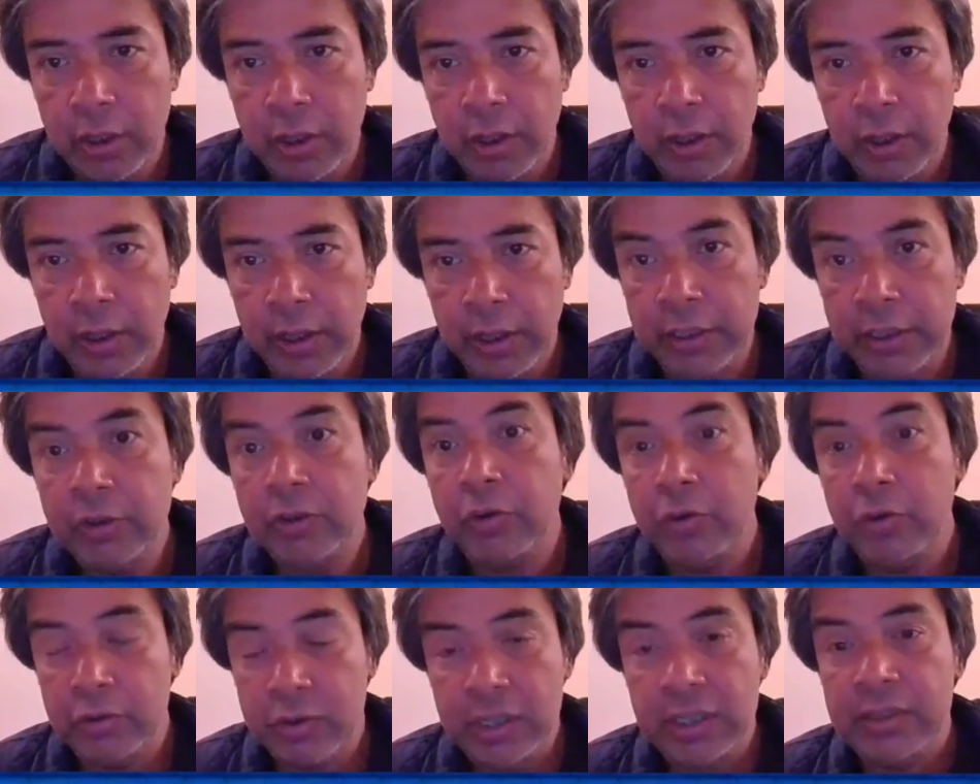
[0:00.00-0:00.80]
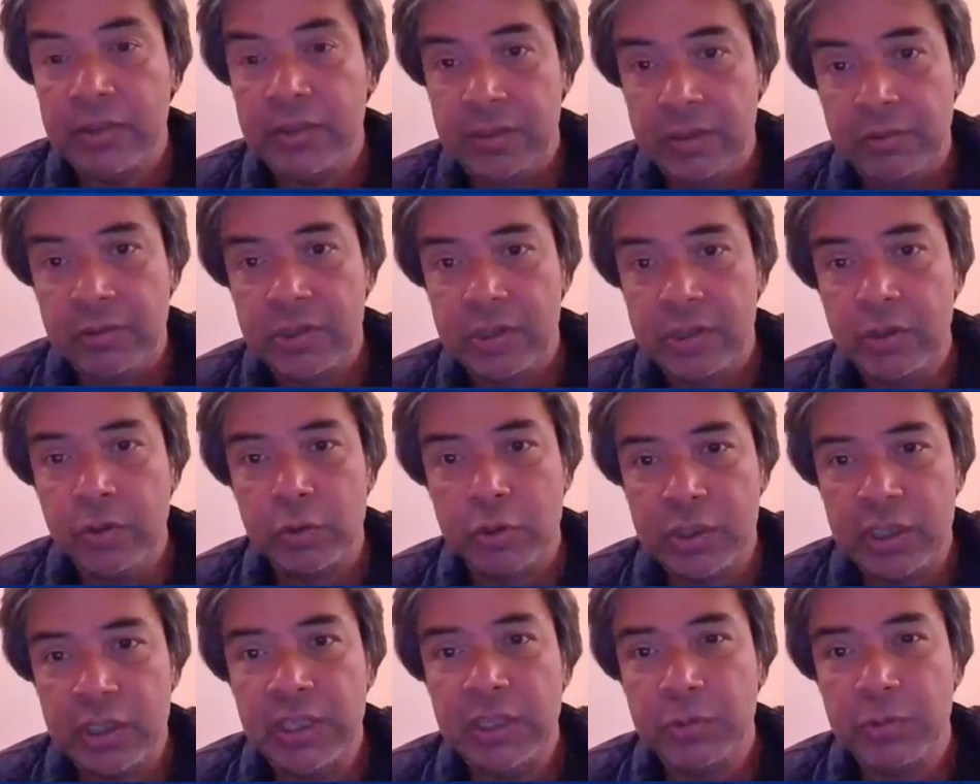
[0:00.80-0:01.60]
In those days, there was no
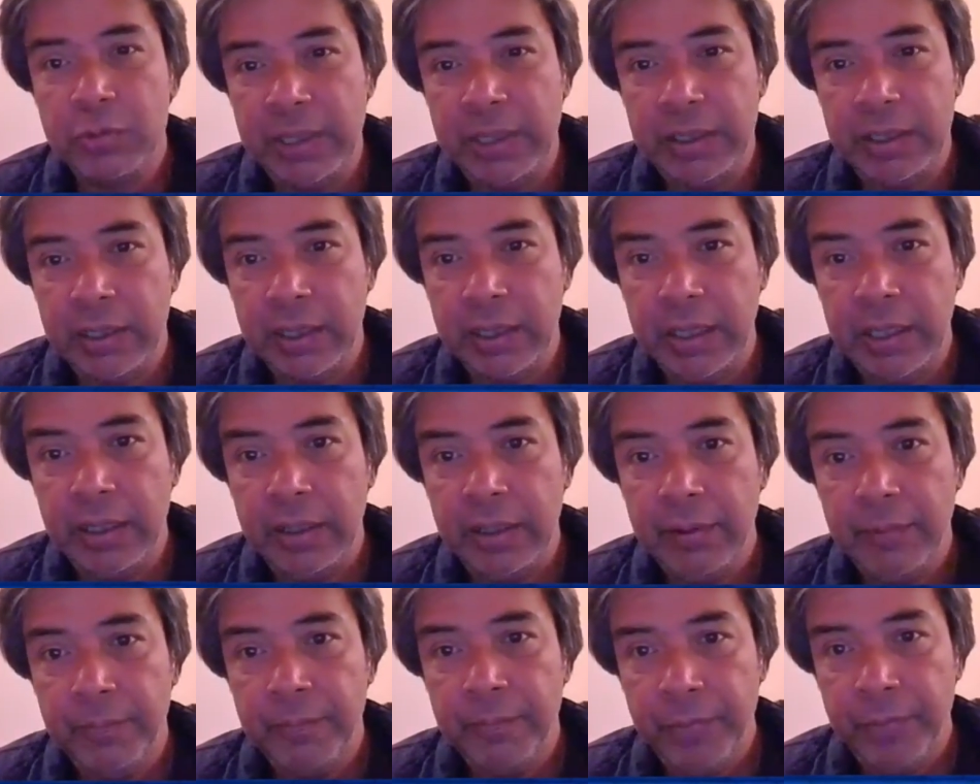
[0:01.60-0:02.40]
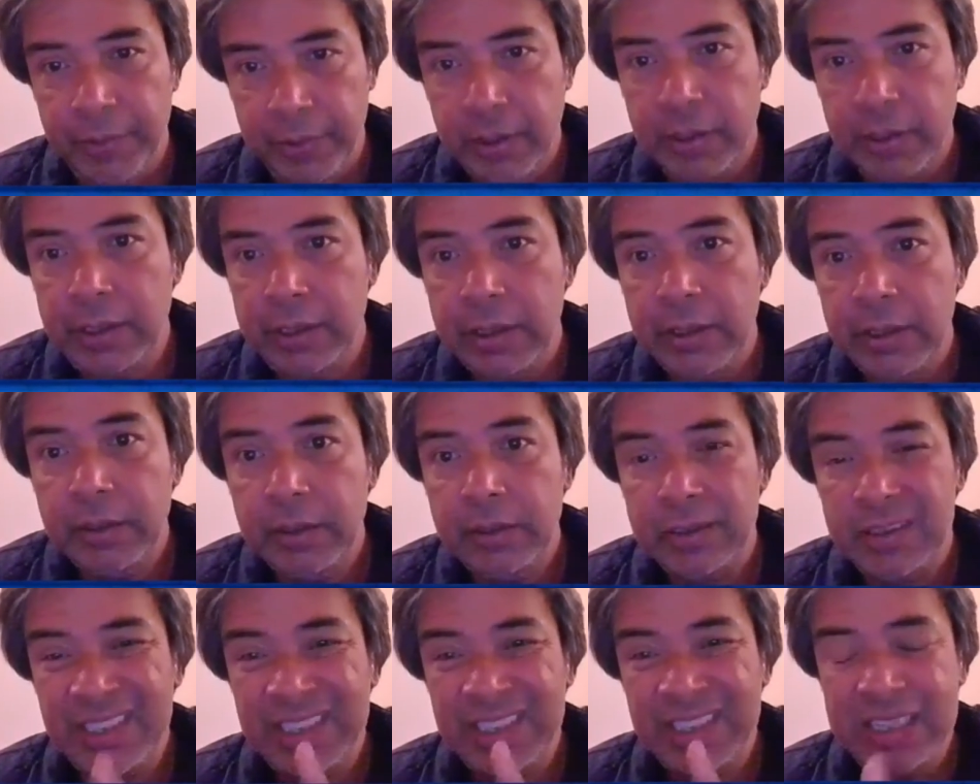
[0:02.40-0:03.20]
T20, right?
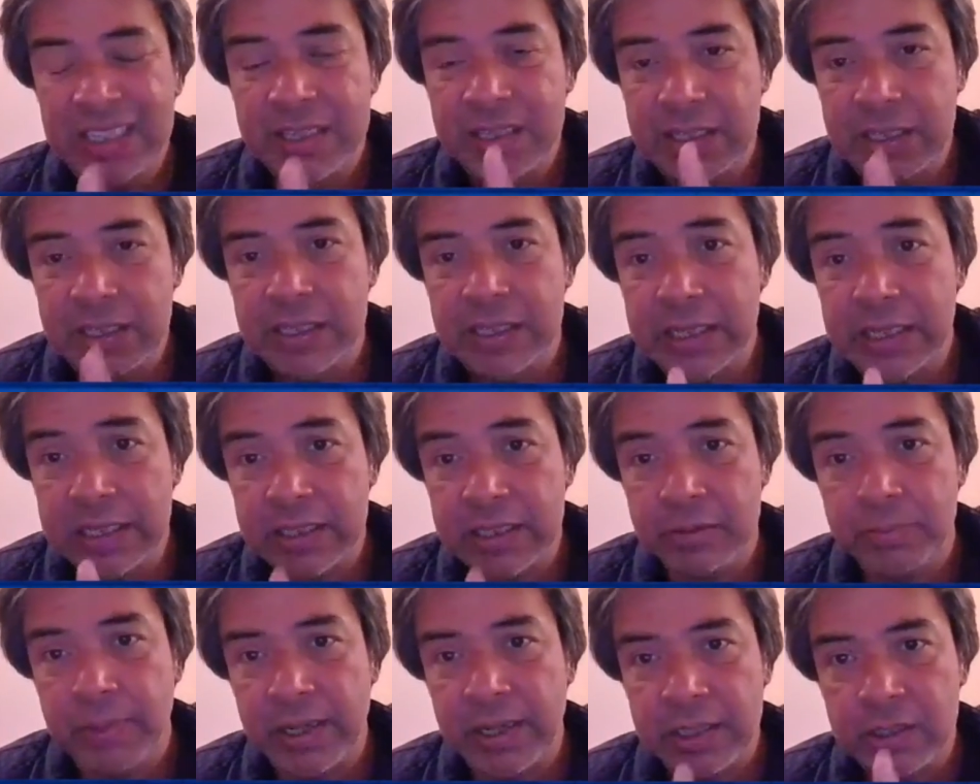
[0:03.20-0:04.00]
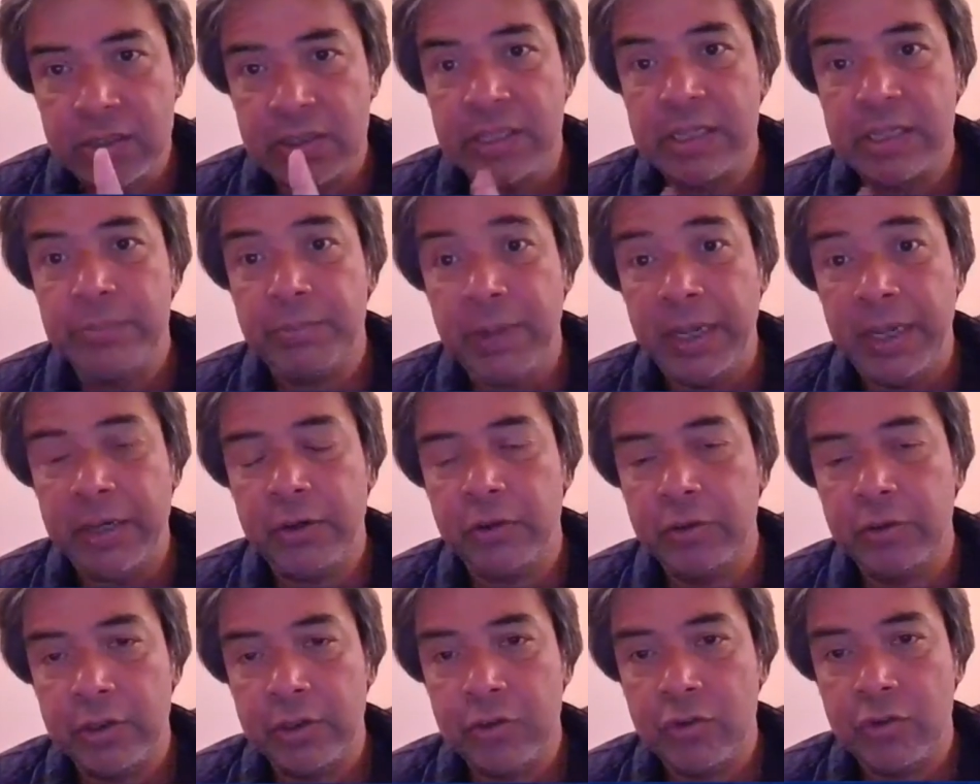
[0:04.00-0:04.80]
60 test matches he played
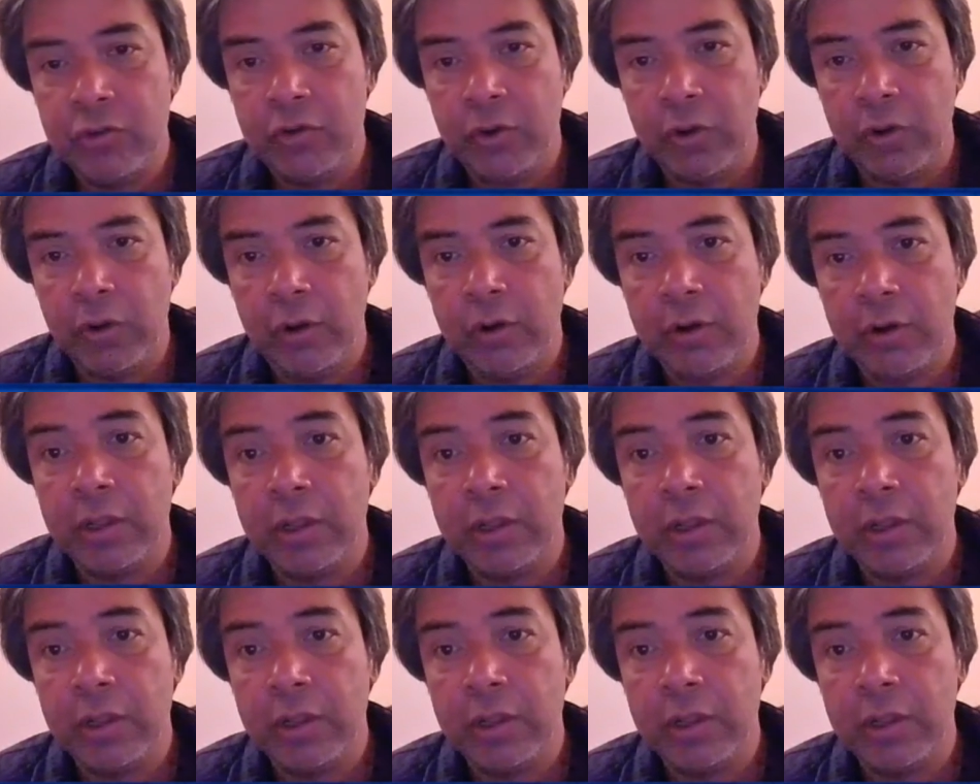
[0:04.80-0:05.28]
on the trot.